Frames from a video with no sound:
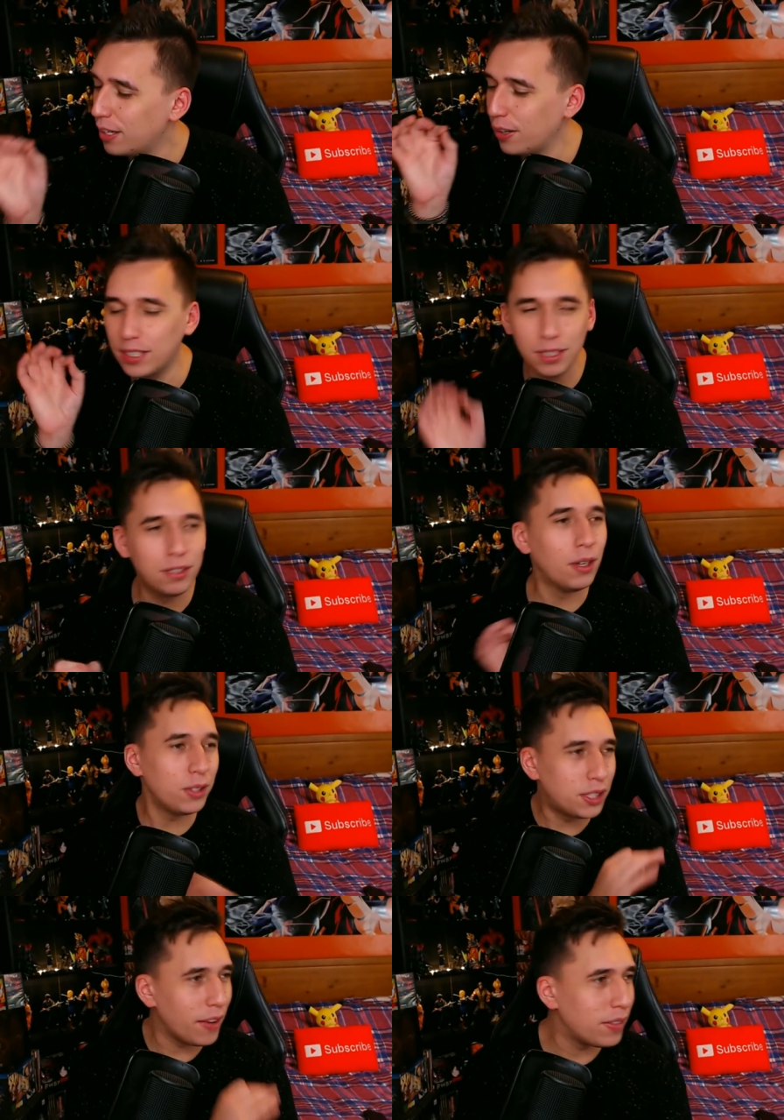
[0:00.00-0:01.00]
there is a
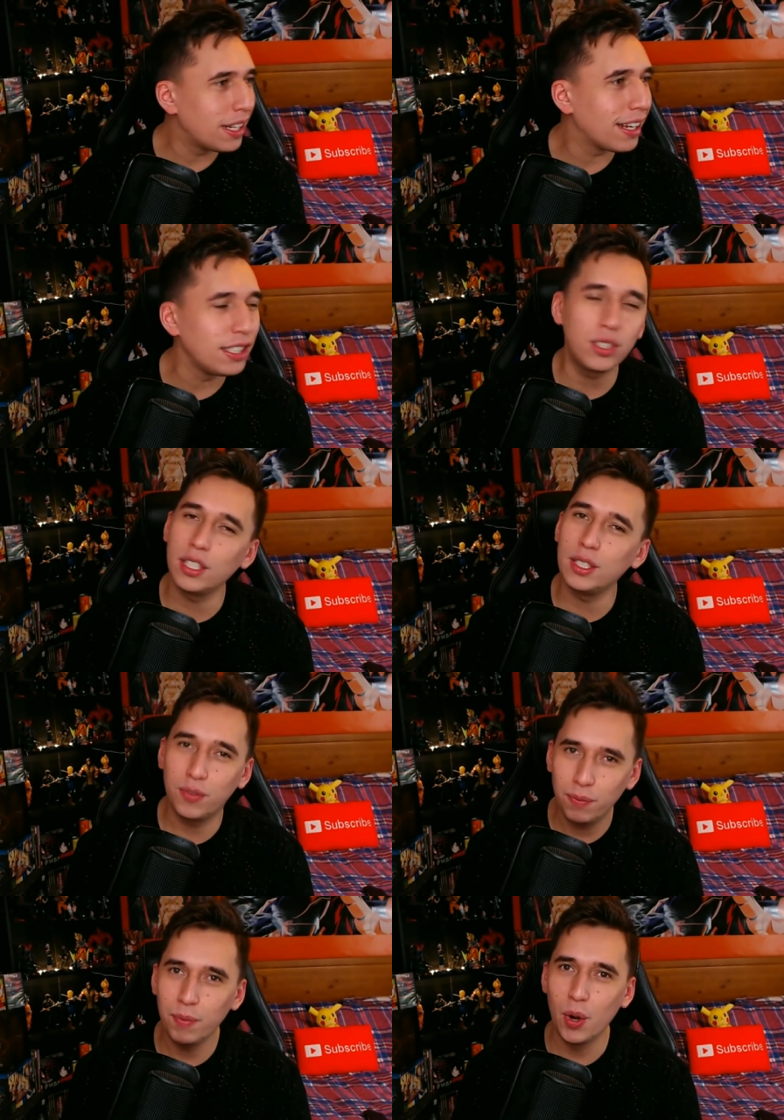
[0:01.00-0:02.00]
new Seven Deadly
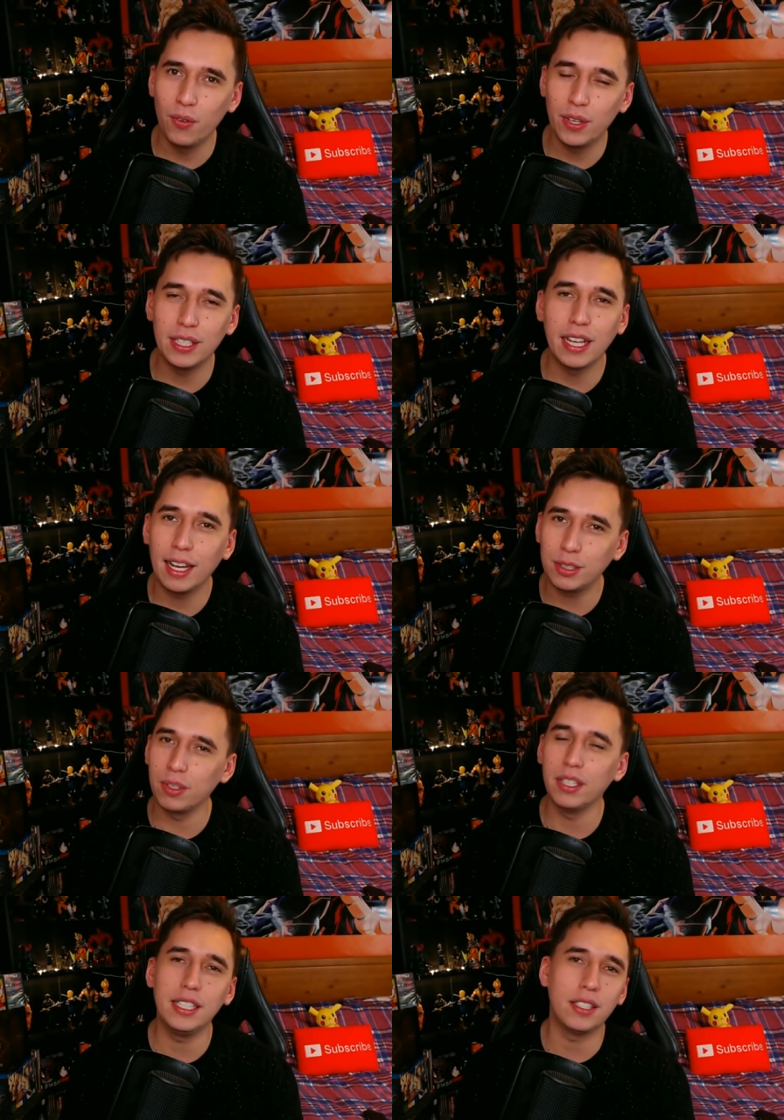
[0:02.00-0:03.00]
Sins movie that
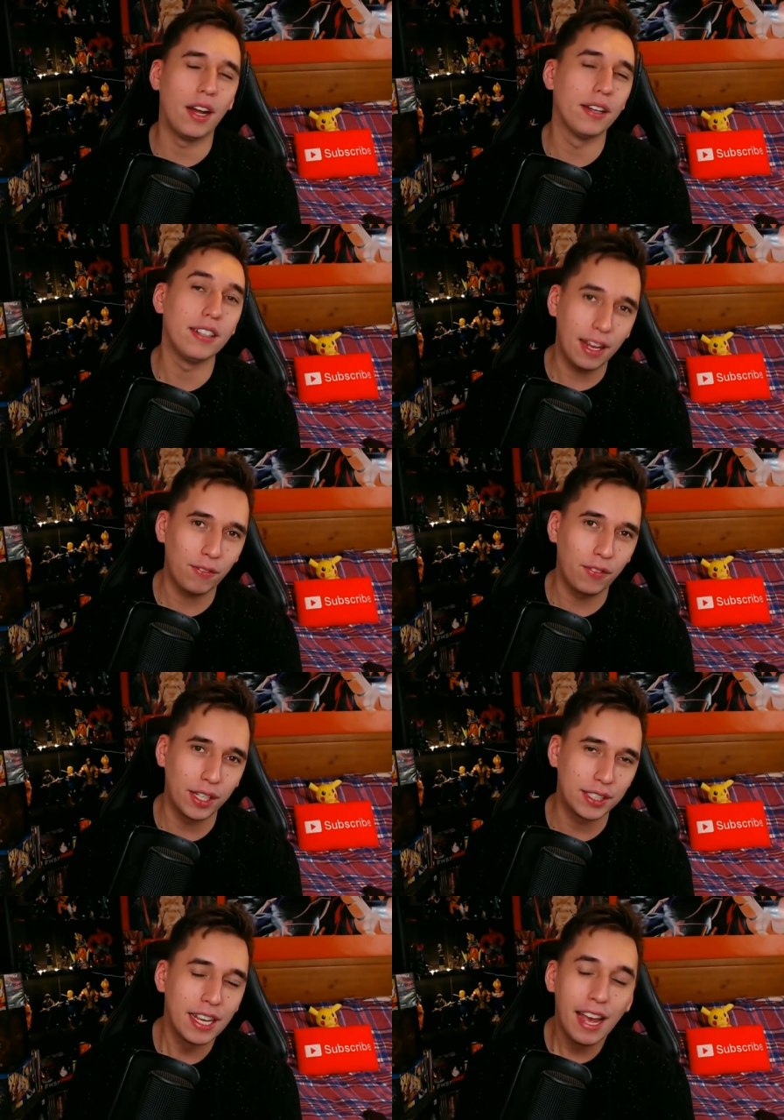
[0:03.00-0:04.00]
has released on
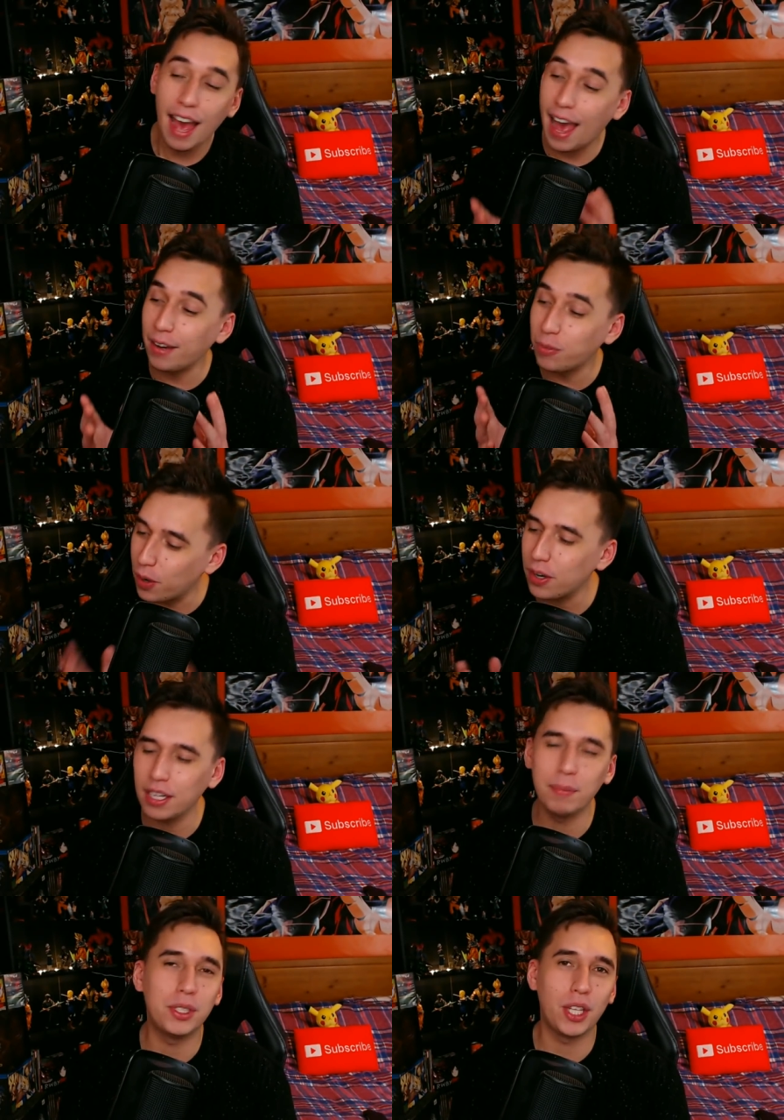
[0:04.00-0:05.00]
Netflix, and
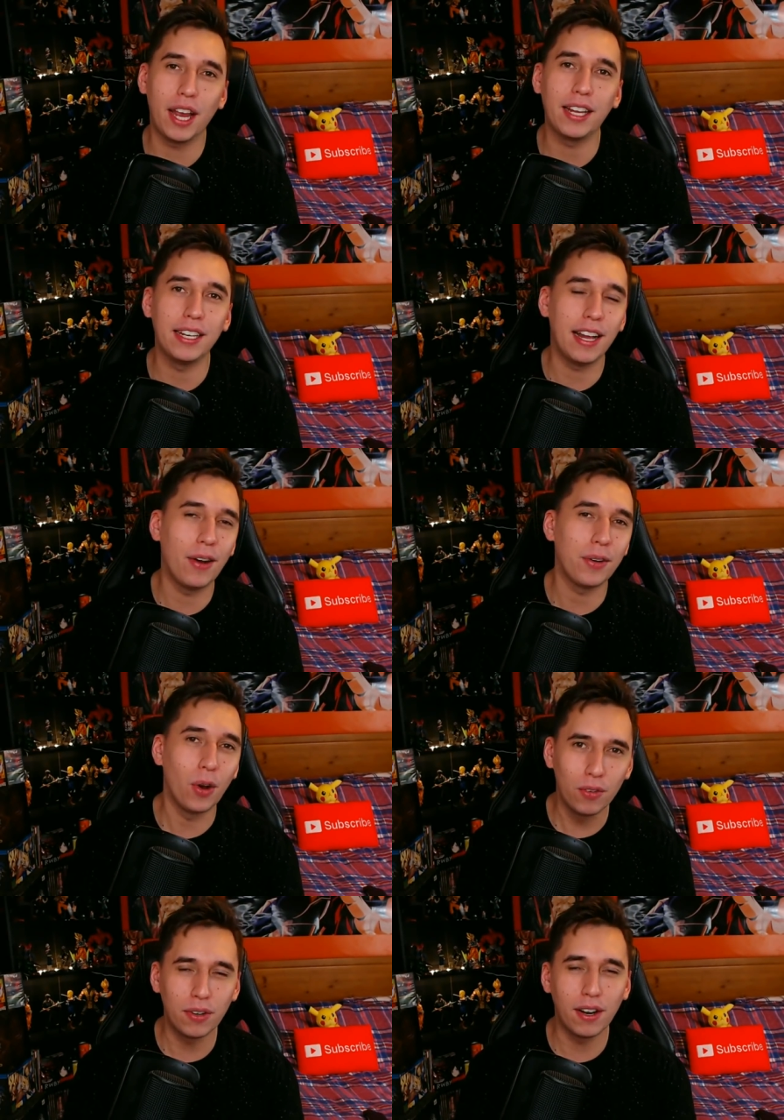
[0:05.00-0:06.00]
we're going to be checking it
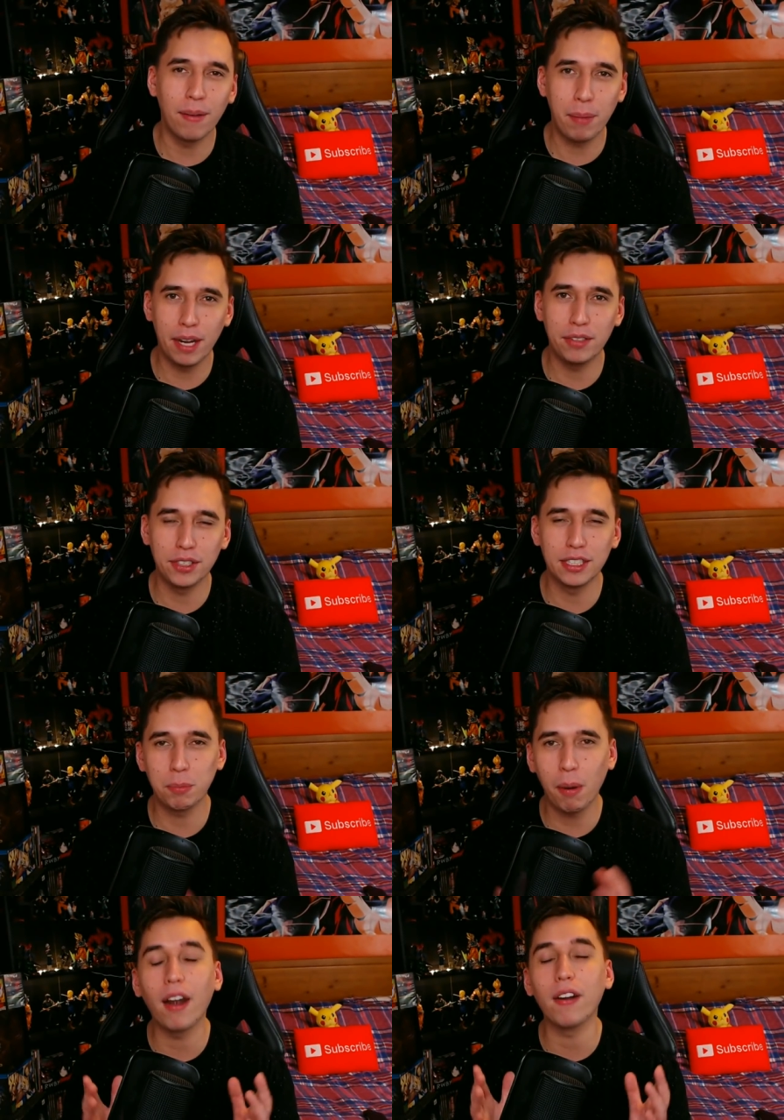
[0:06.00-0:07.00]
out over on
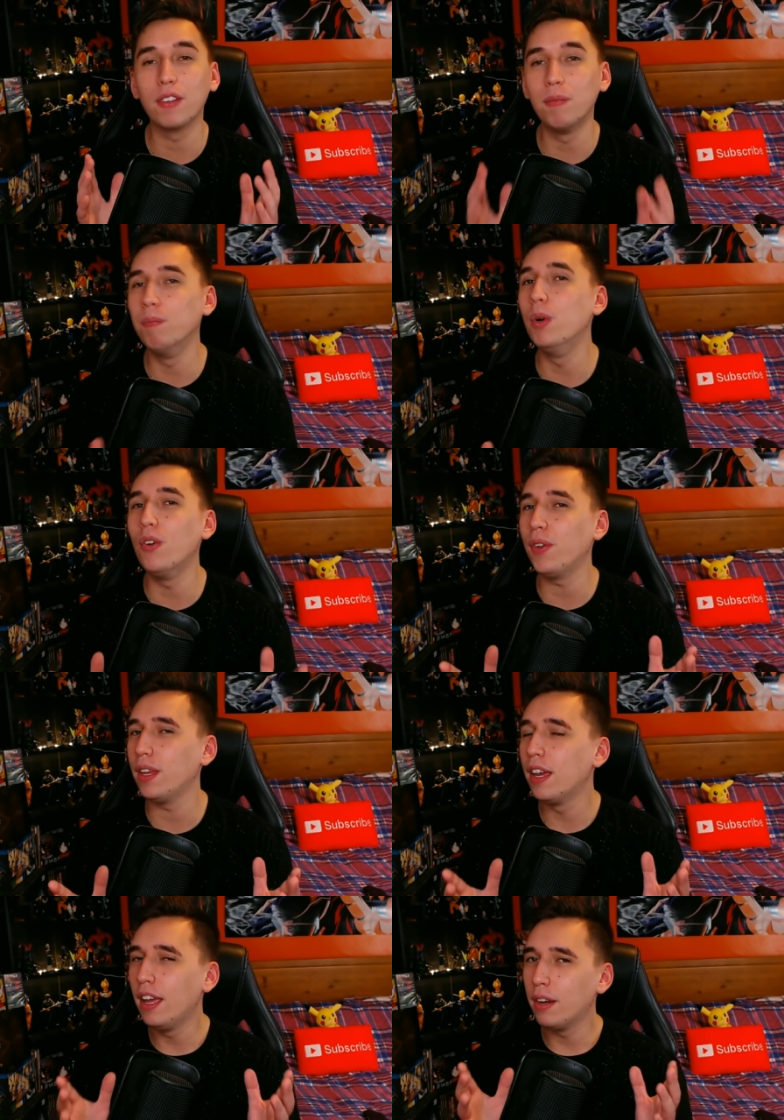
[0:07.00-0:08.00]
Patreon as part of the
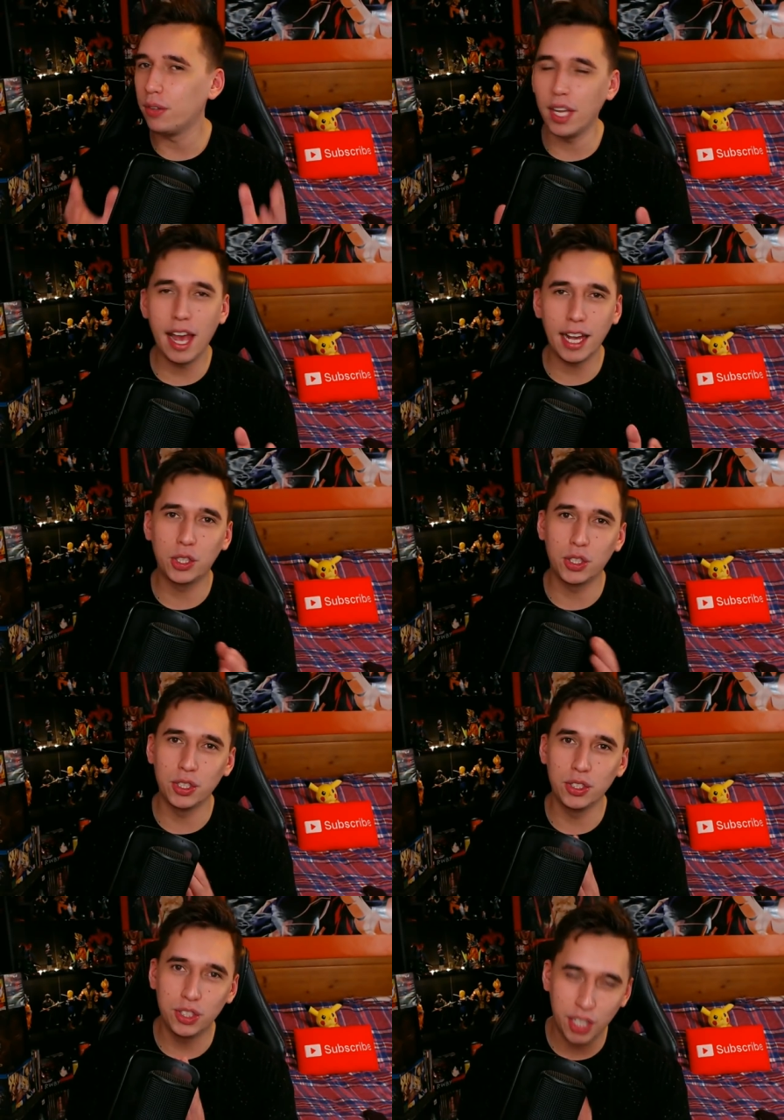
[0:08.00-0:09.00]
movie
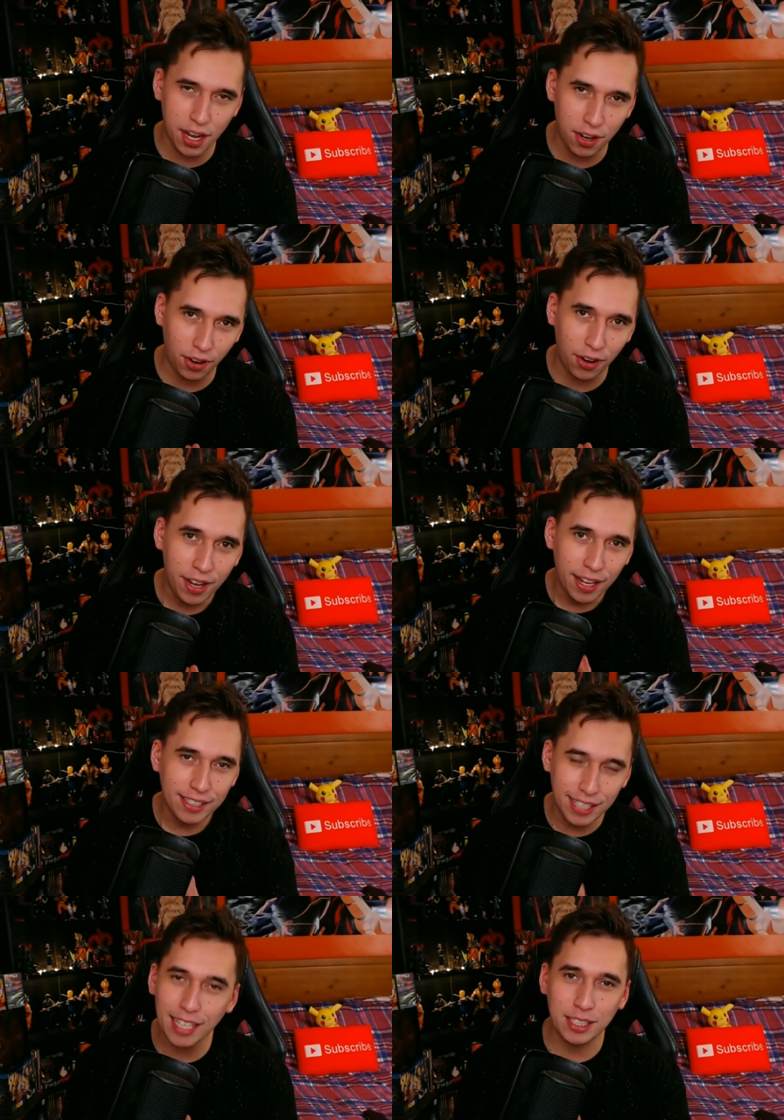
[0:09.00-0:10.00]
reaction tier.
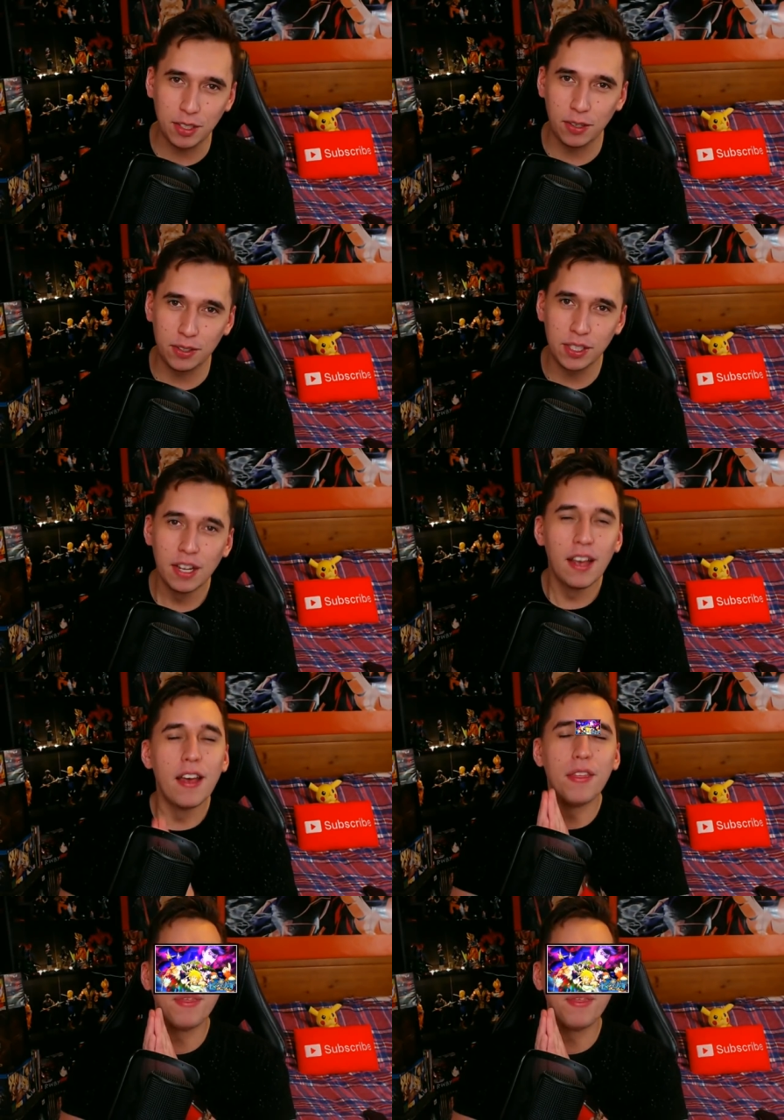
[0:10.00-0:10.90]
Yes, dudes,